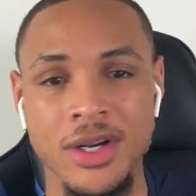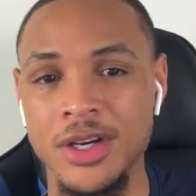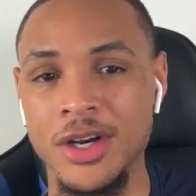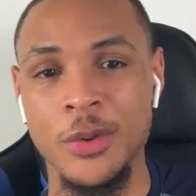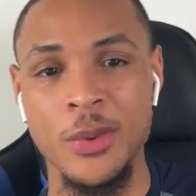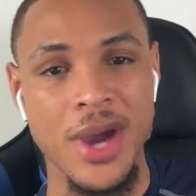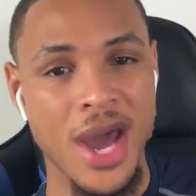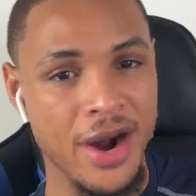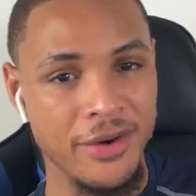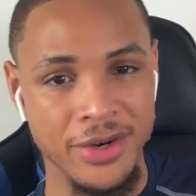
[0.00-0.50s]

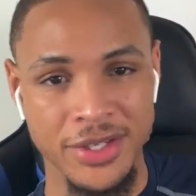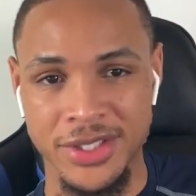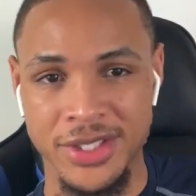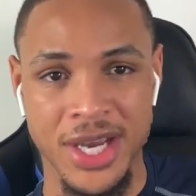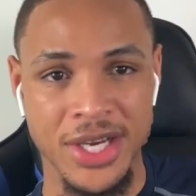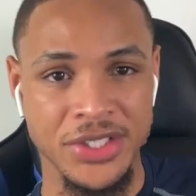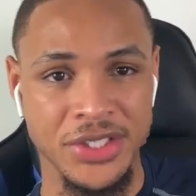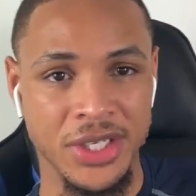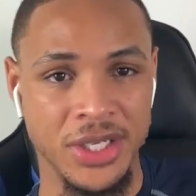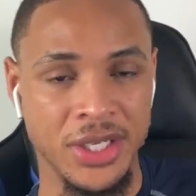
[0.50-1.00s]
know we had a
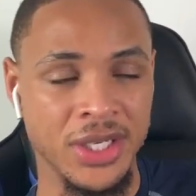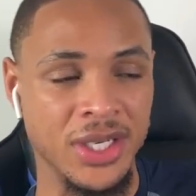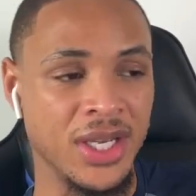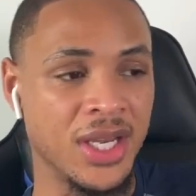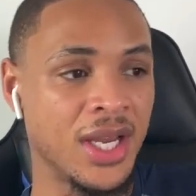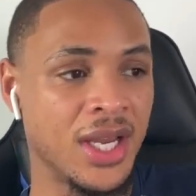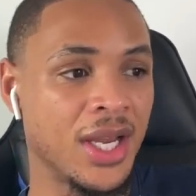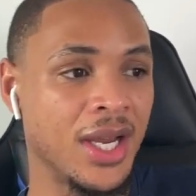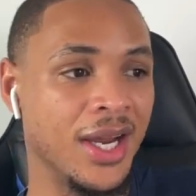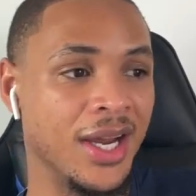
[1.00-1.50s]
recession.
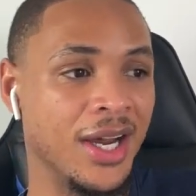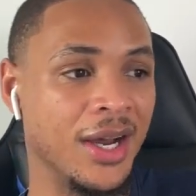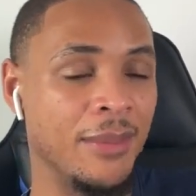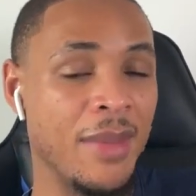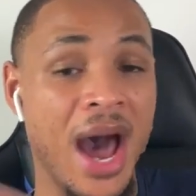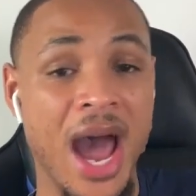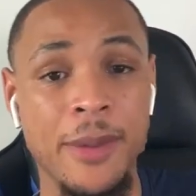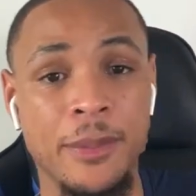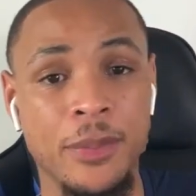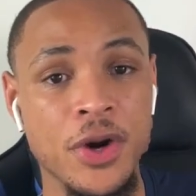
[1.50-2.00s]

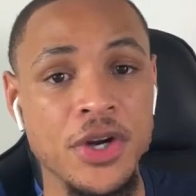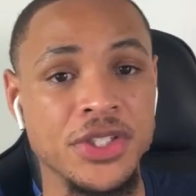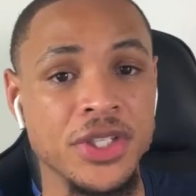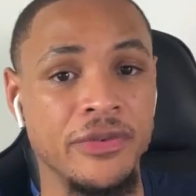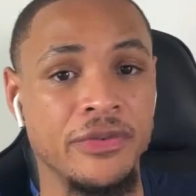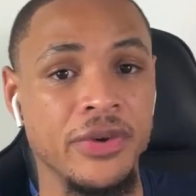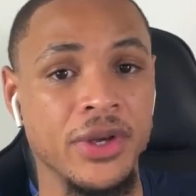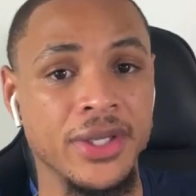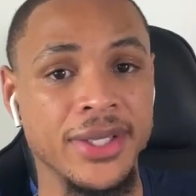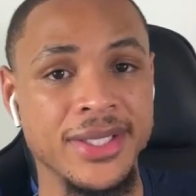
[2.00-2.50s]
I
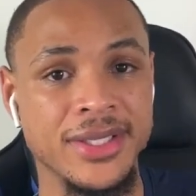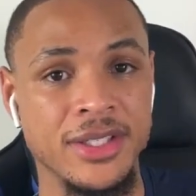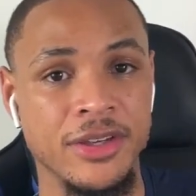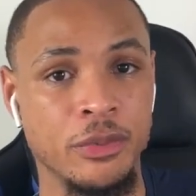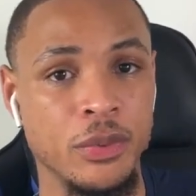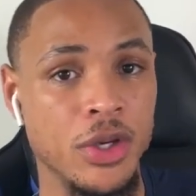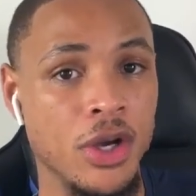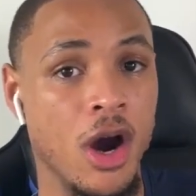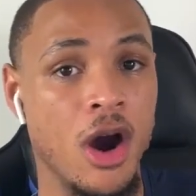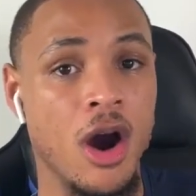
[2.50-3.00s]
personally feel as if
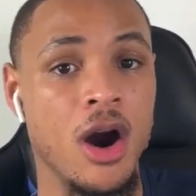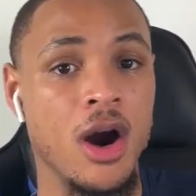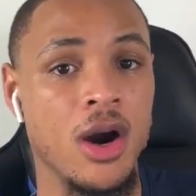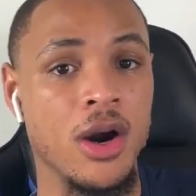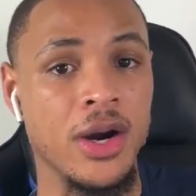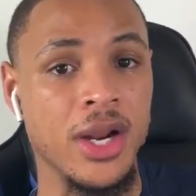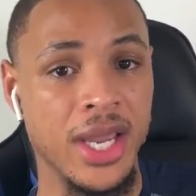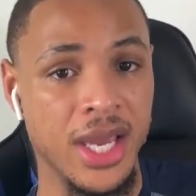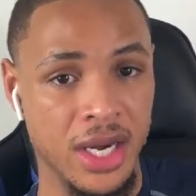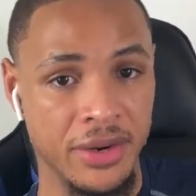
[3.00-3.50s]
we
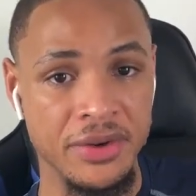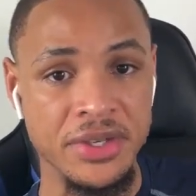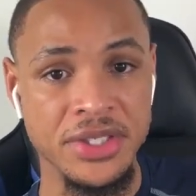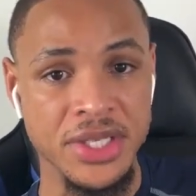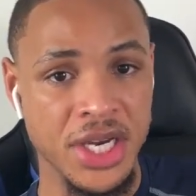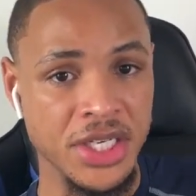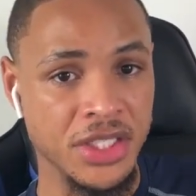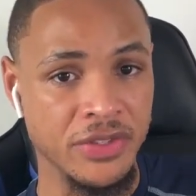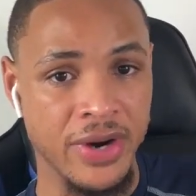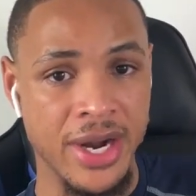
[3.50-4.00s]
are in a
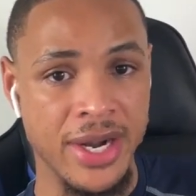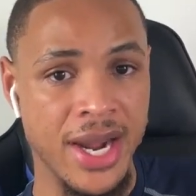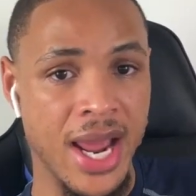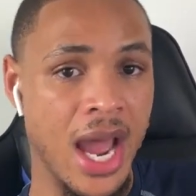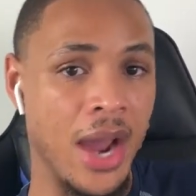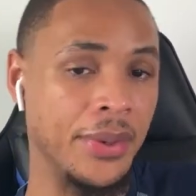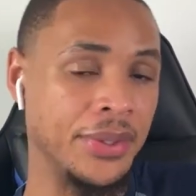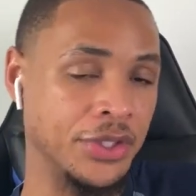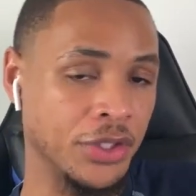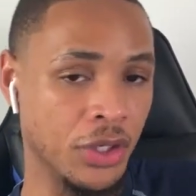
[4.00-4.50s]
recession right
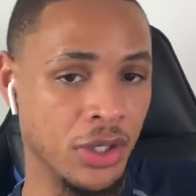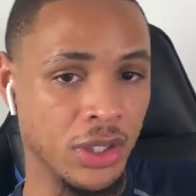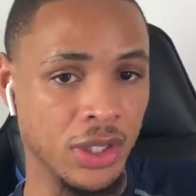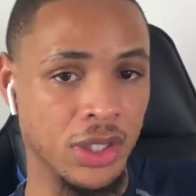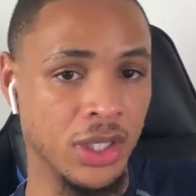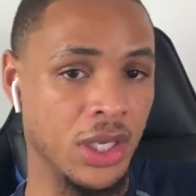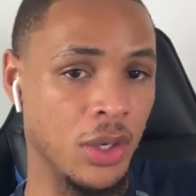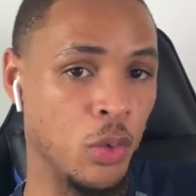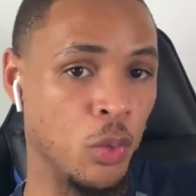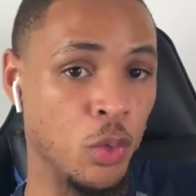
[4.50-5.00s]
now. It's going to
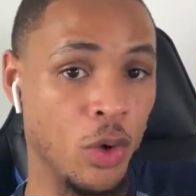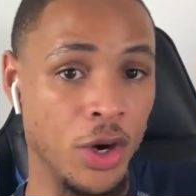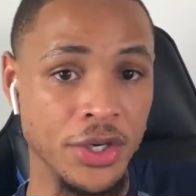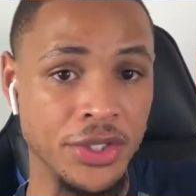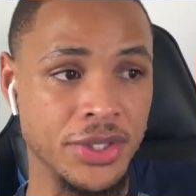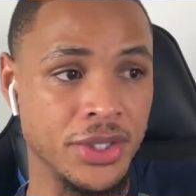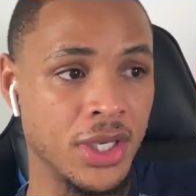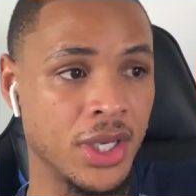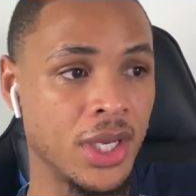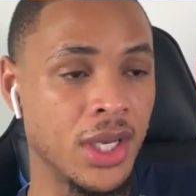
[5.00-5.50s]
get
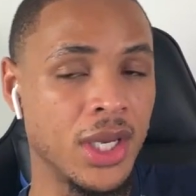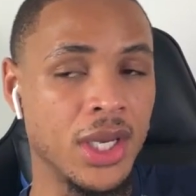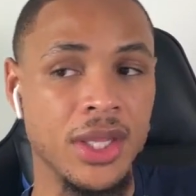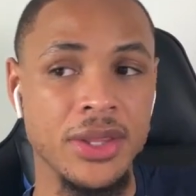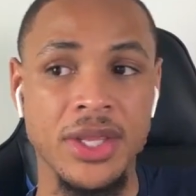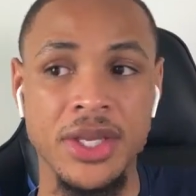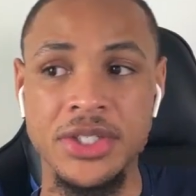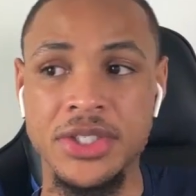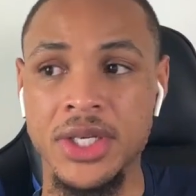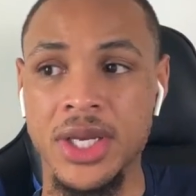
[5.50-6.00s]
worse
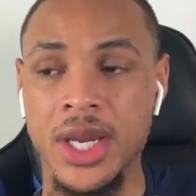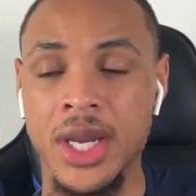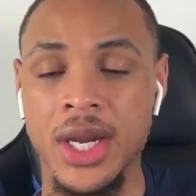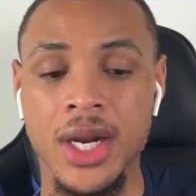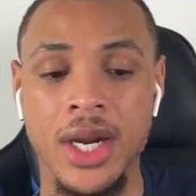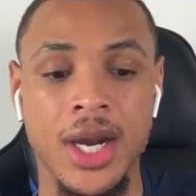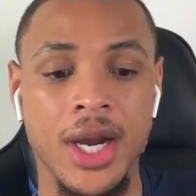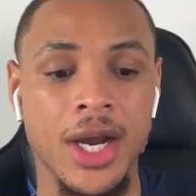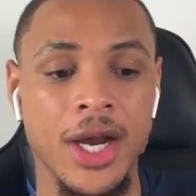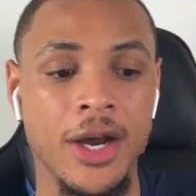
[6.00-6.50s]
this
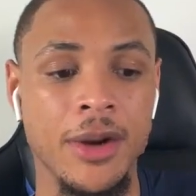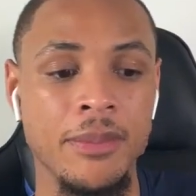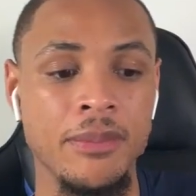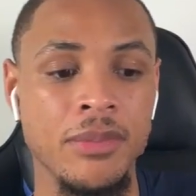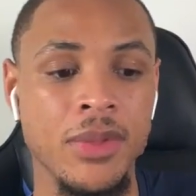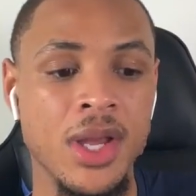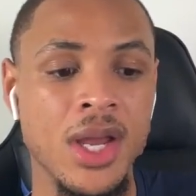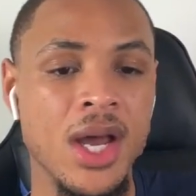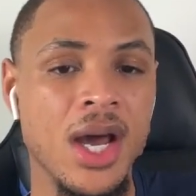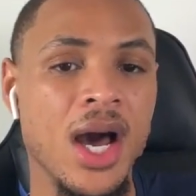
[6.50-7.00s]
year.
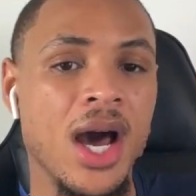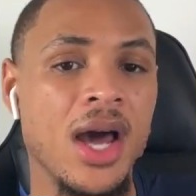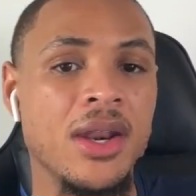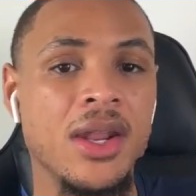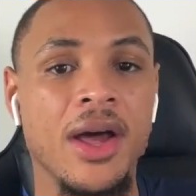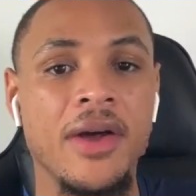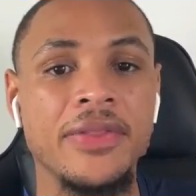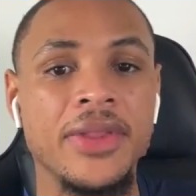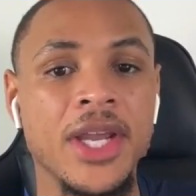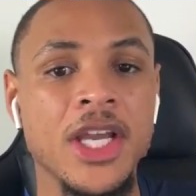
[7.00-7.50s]

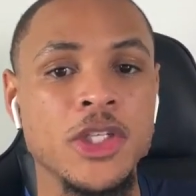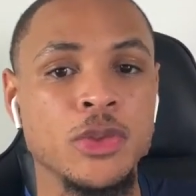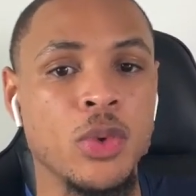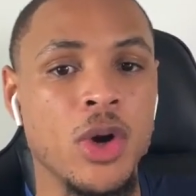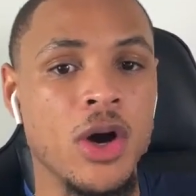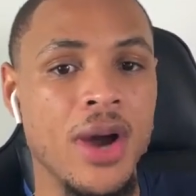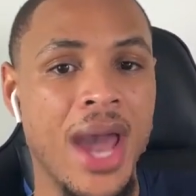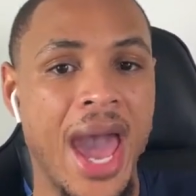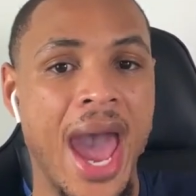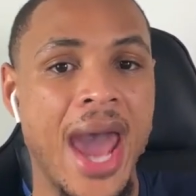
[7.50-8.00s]
Another thing as
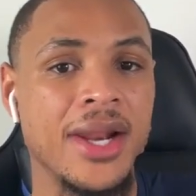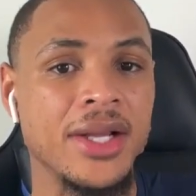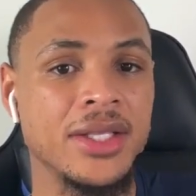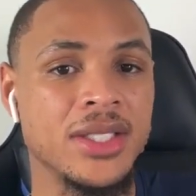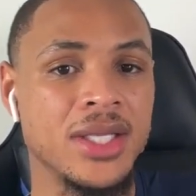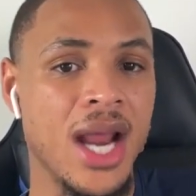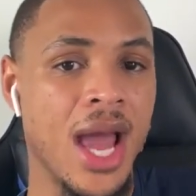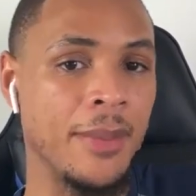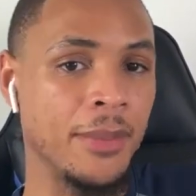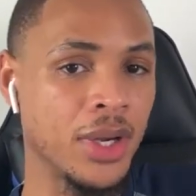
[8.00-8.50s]
well, added
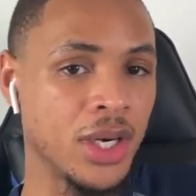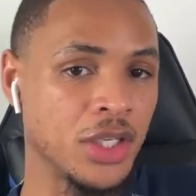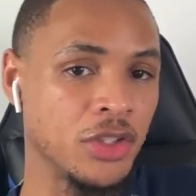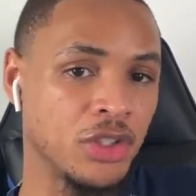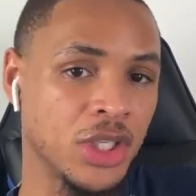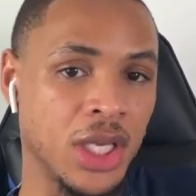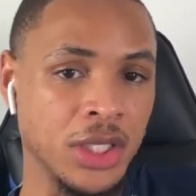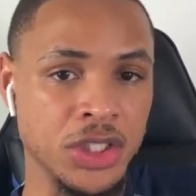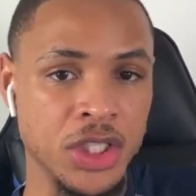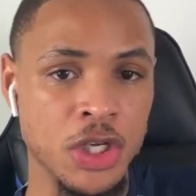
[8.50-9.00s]
to that, I'm going to
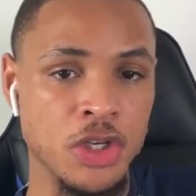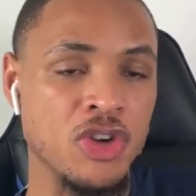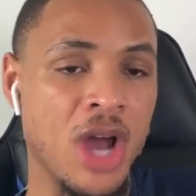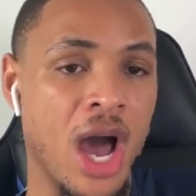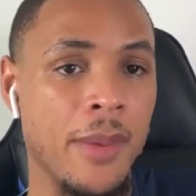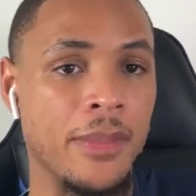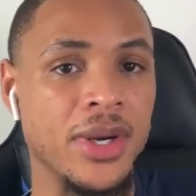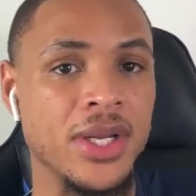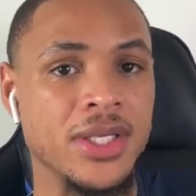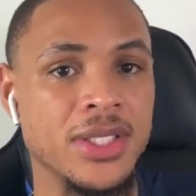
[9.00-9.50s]
continue
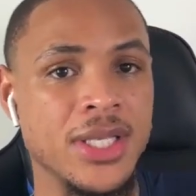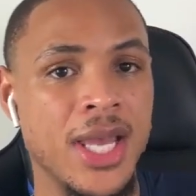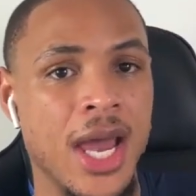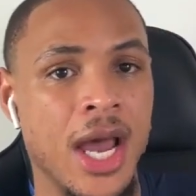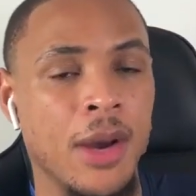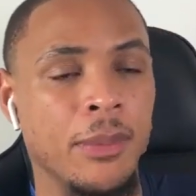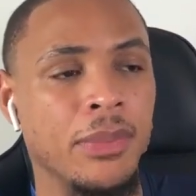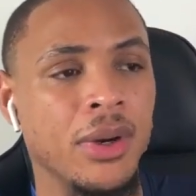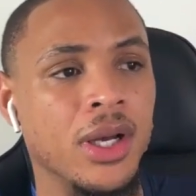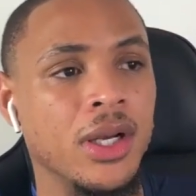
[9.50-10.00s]
dropping this
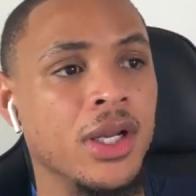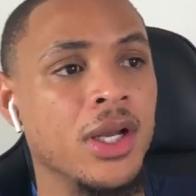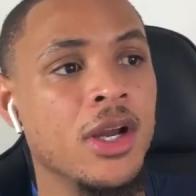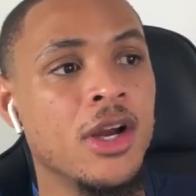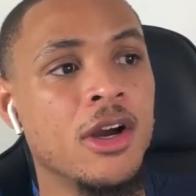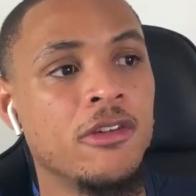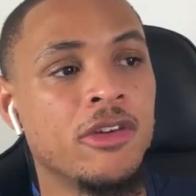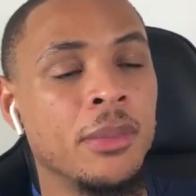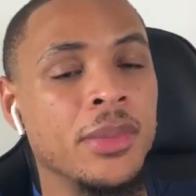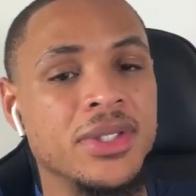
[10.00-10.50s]
down, but
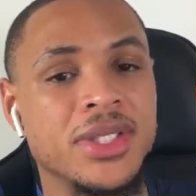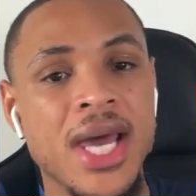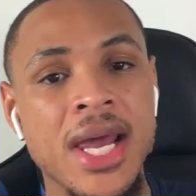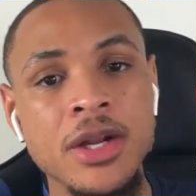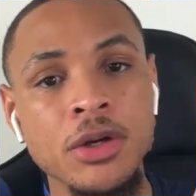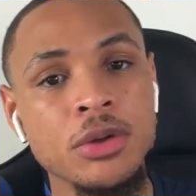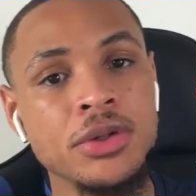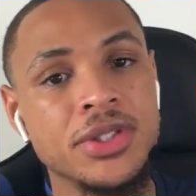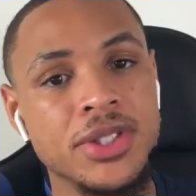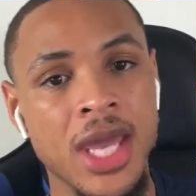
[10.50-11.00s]
from a
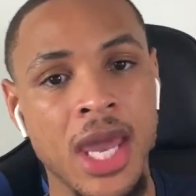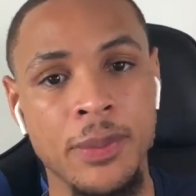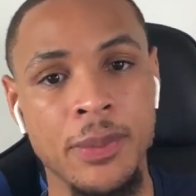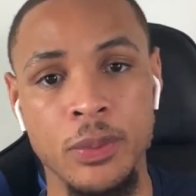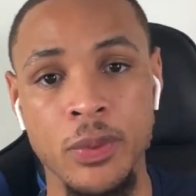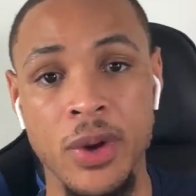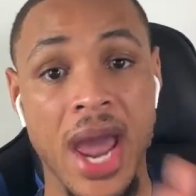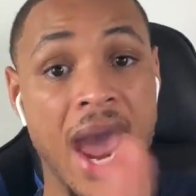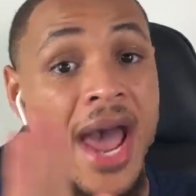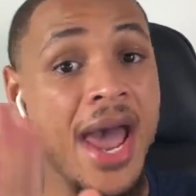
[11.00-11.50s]
technical
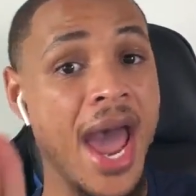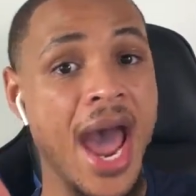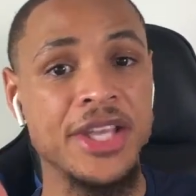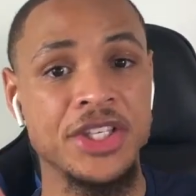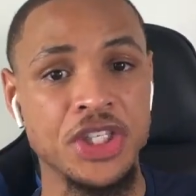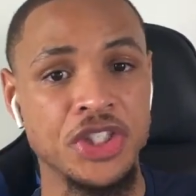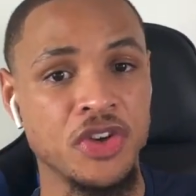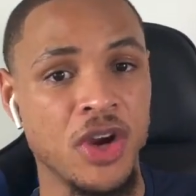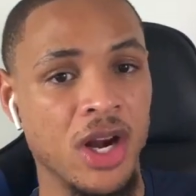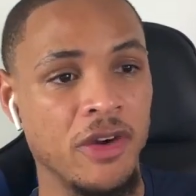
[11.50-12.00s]
standpoint, as
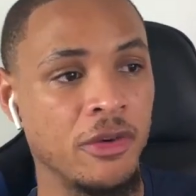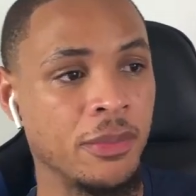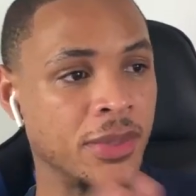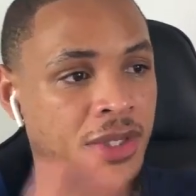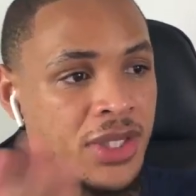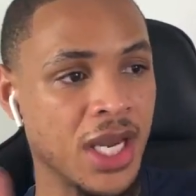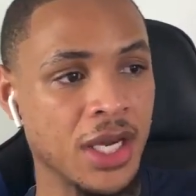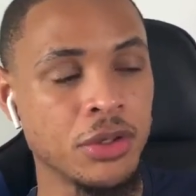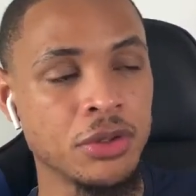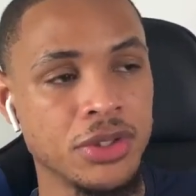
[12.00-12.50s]
a trader, from a
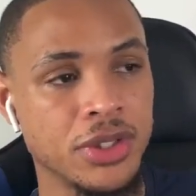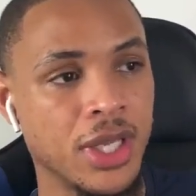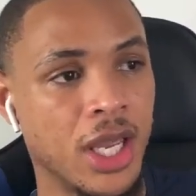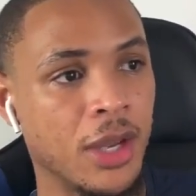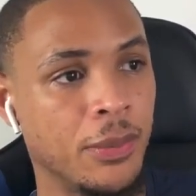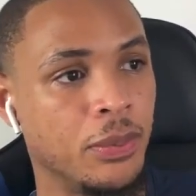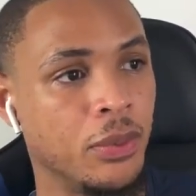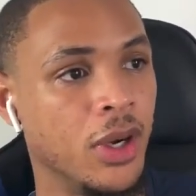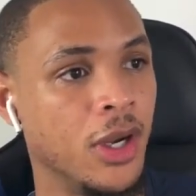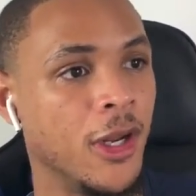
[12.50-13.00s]
technical
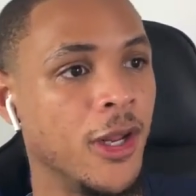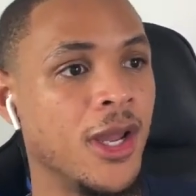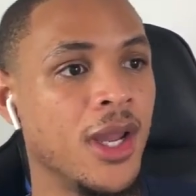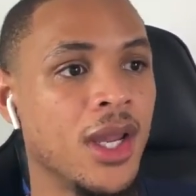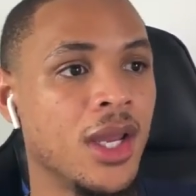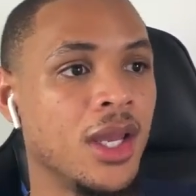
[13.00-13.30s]
standpoint,